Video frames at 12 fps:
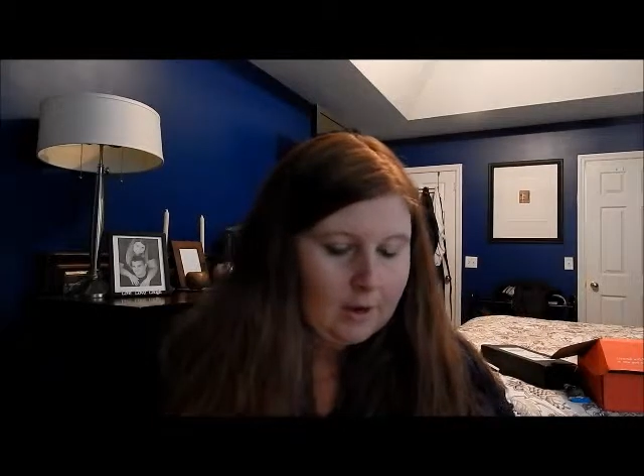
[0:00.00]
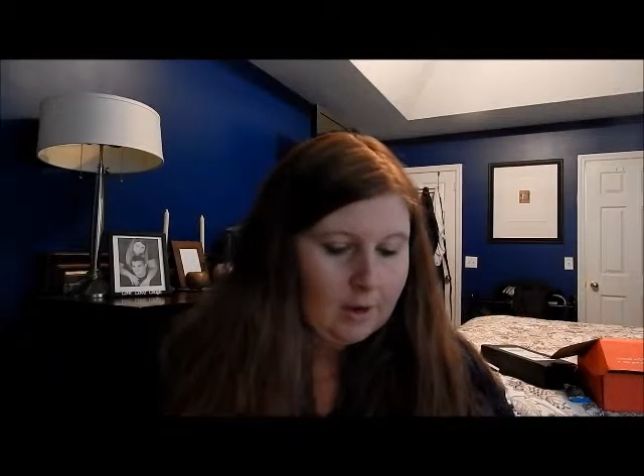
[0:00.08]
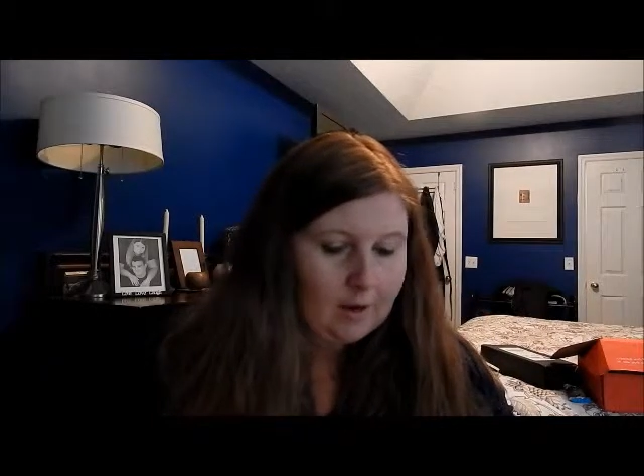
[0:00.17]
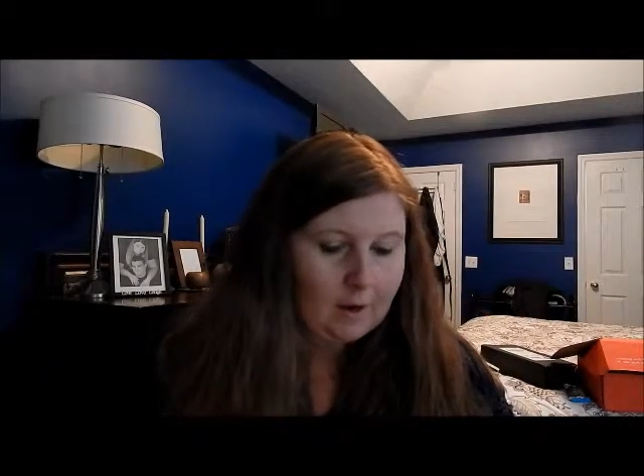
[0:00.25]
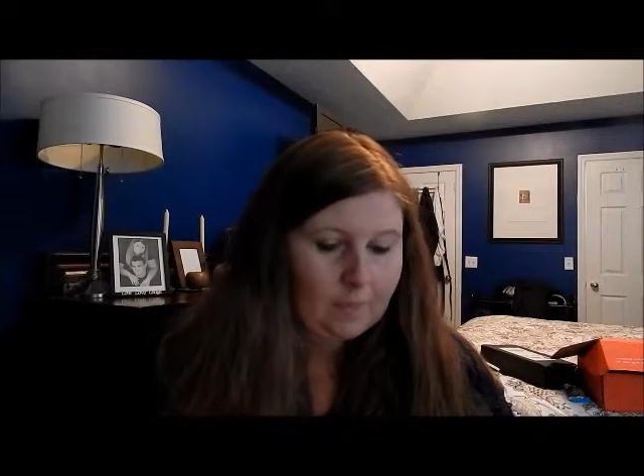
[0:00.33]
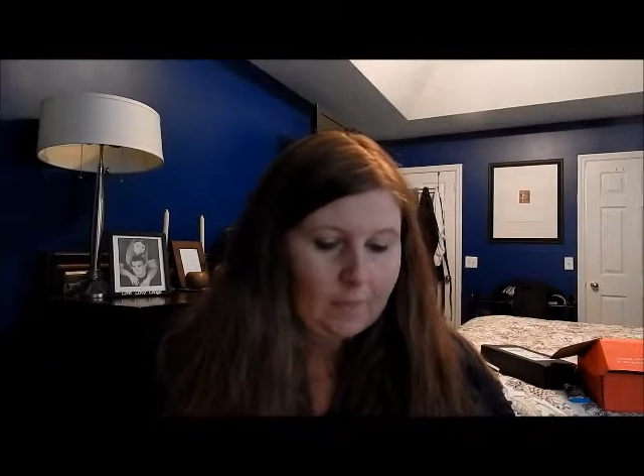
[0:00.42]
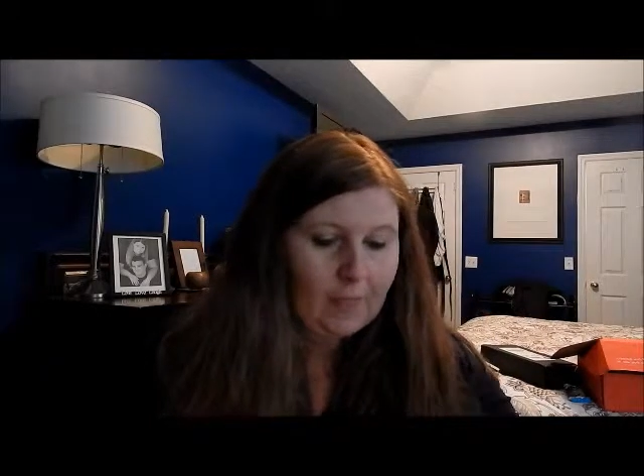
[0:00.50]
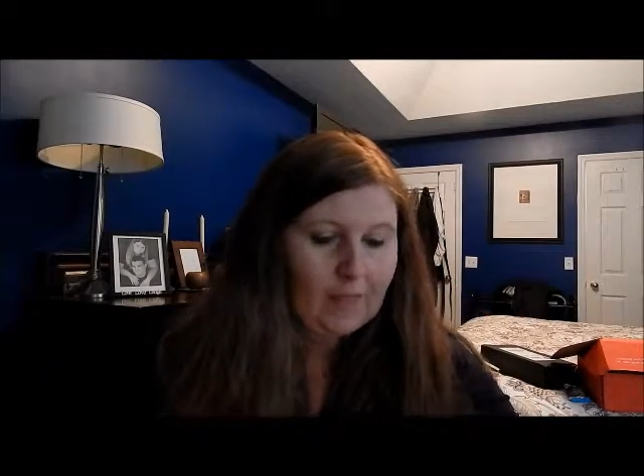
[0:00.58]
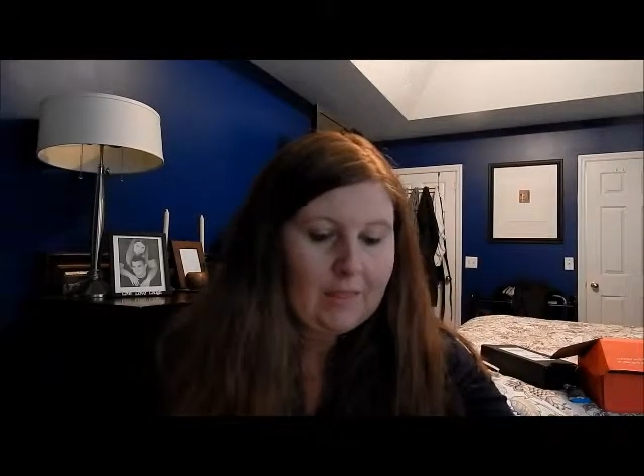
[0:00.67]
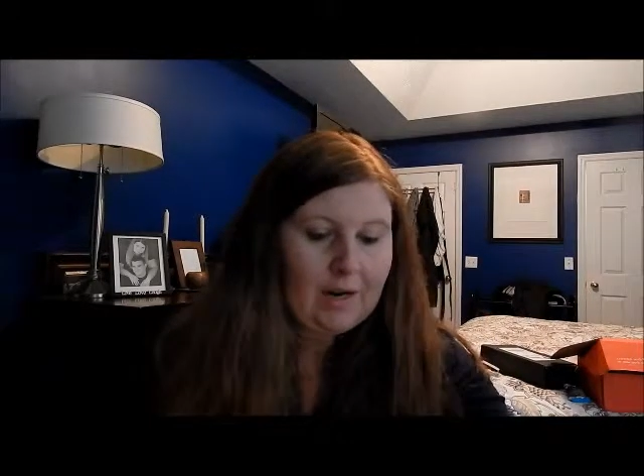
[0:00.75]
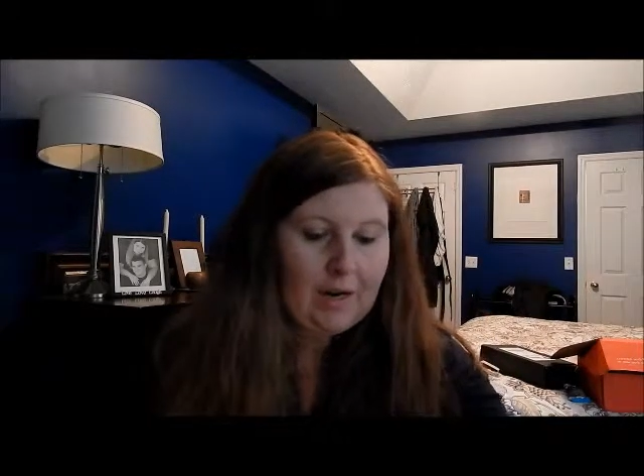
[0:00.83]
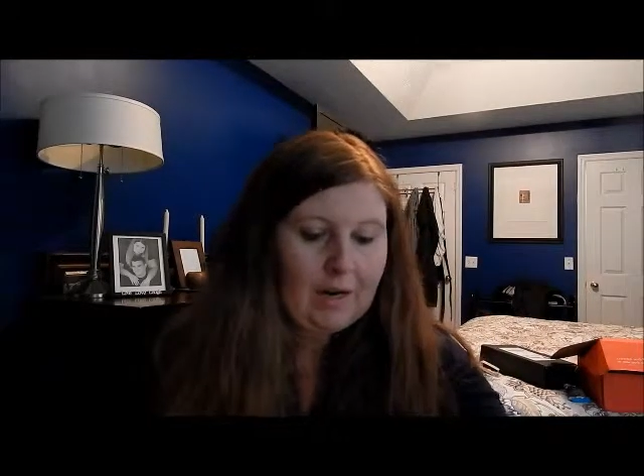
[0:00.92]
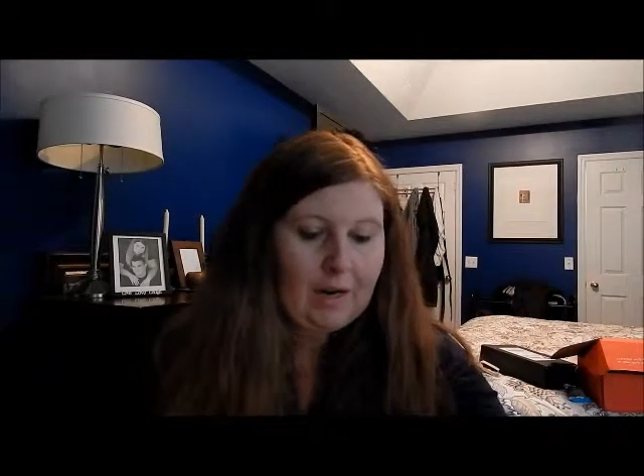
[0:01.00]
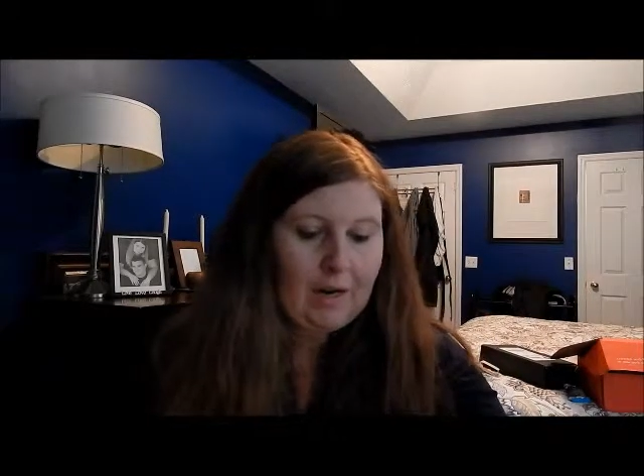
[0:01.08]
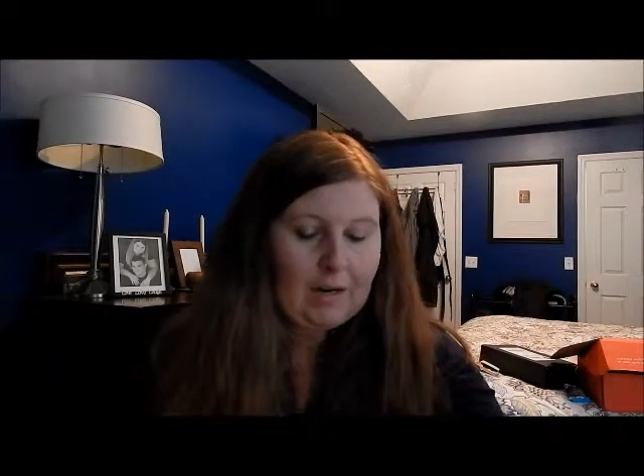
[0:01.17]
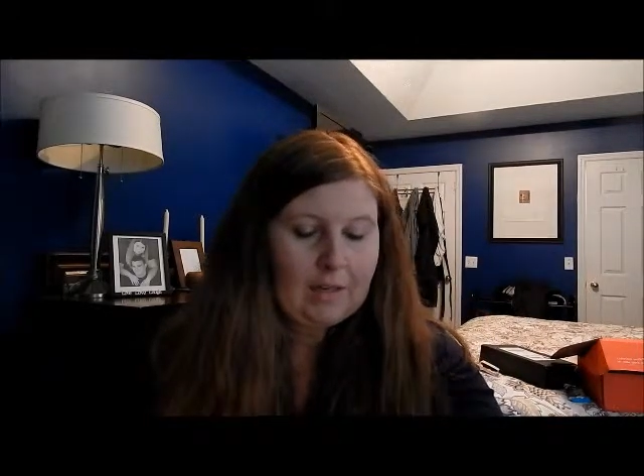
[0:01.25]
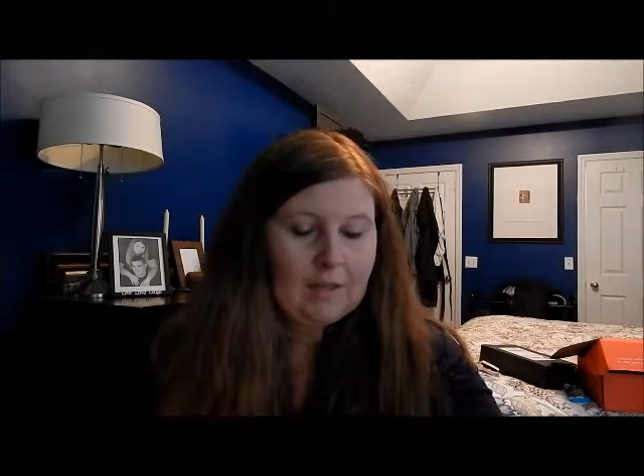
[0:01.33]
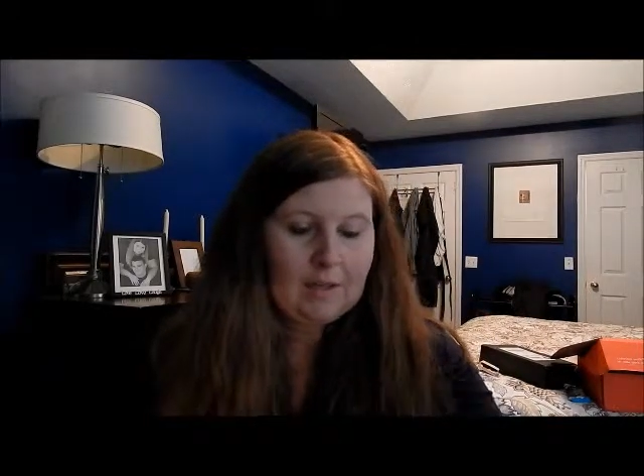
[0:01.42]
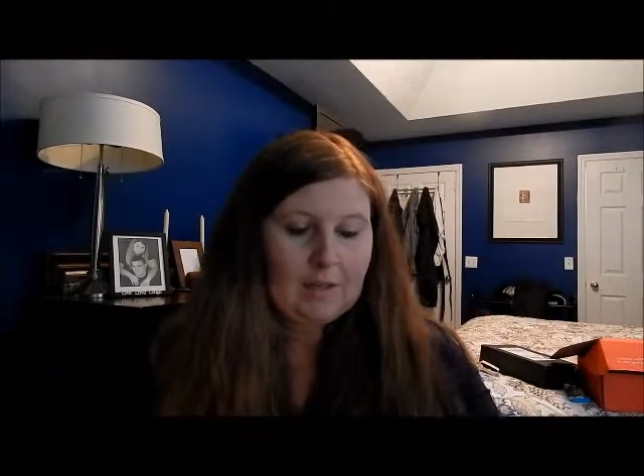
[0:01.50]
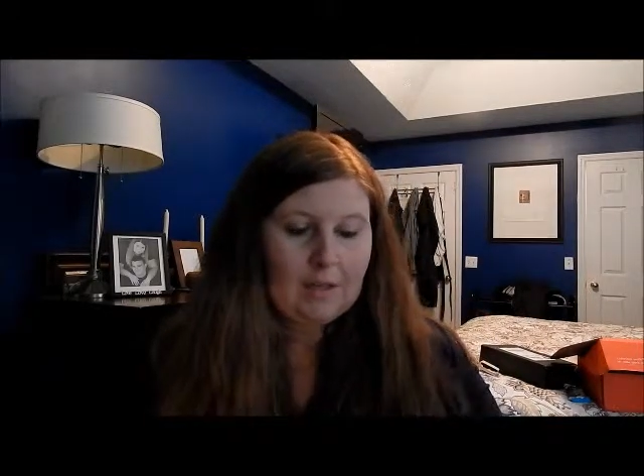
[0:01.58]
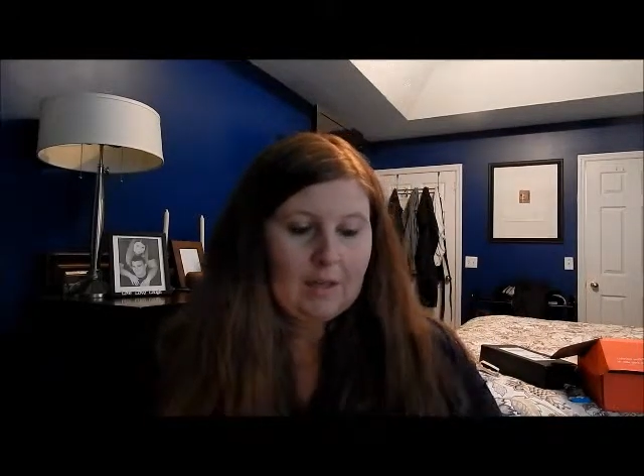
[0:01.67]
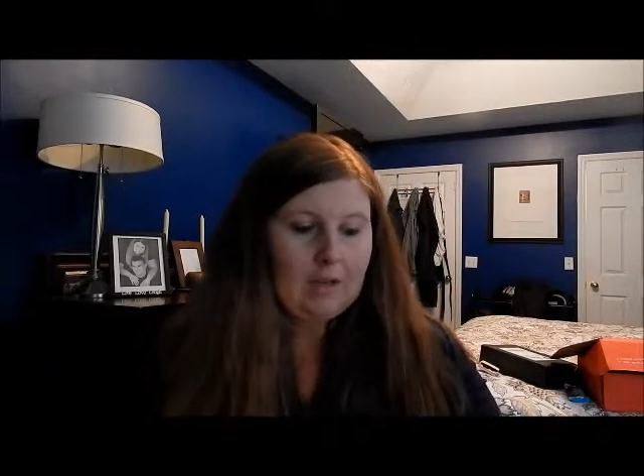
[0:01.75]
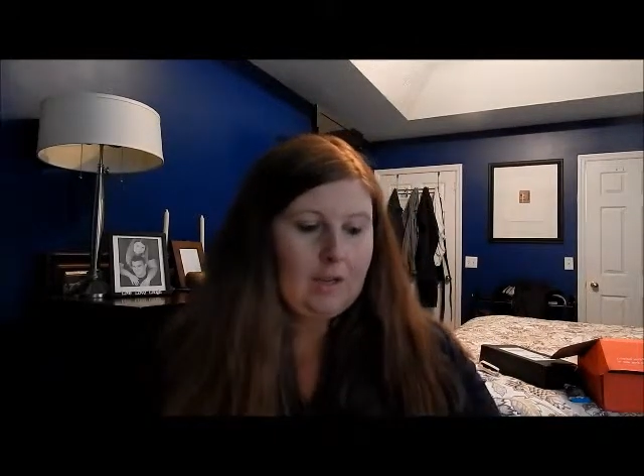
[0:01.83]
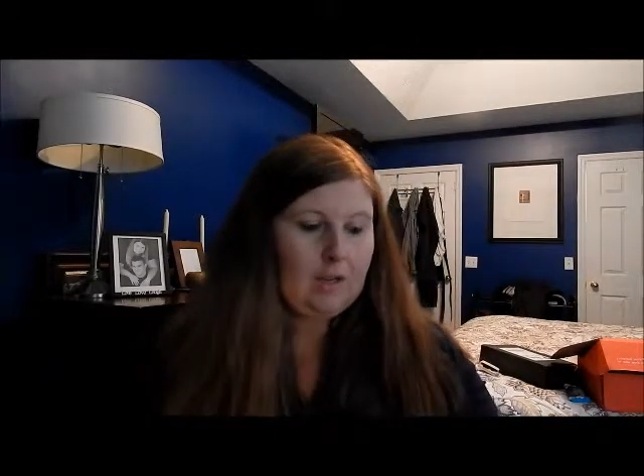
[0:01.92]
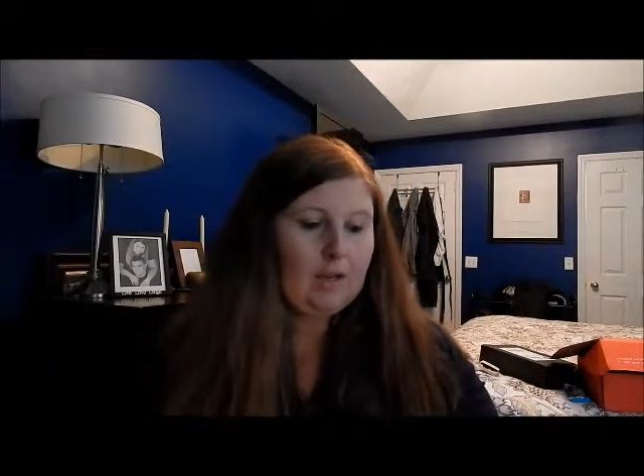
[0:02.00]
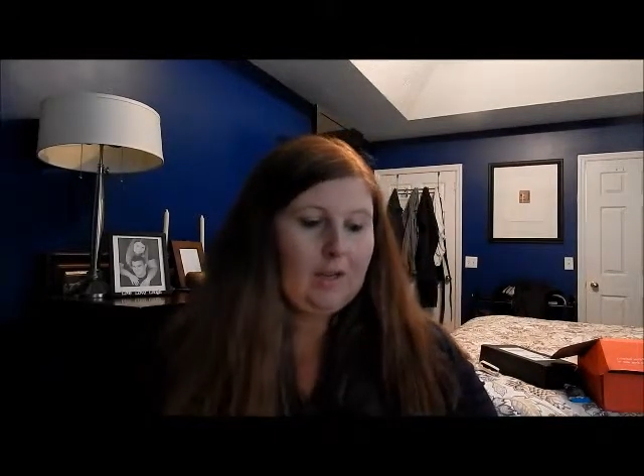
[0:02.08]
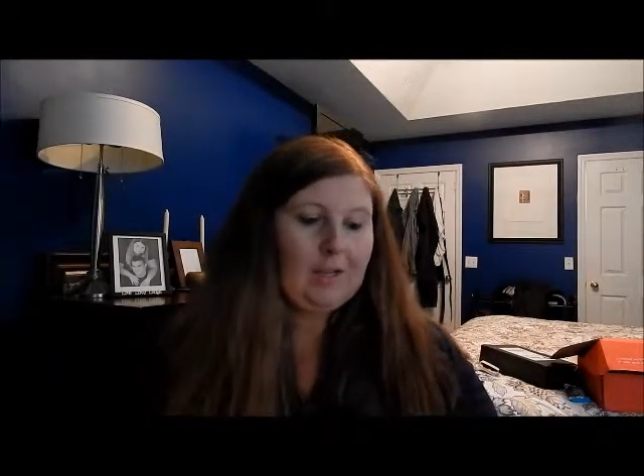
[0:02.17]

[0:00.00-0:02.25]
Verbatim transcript: Then I got the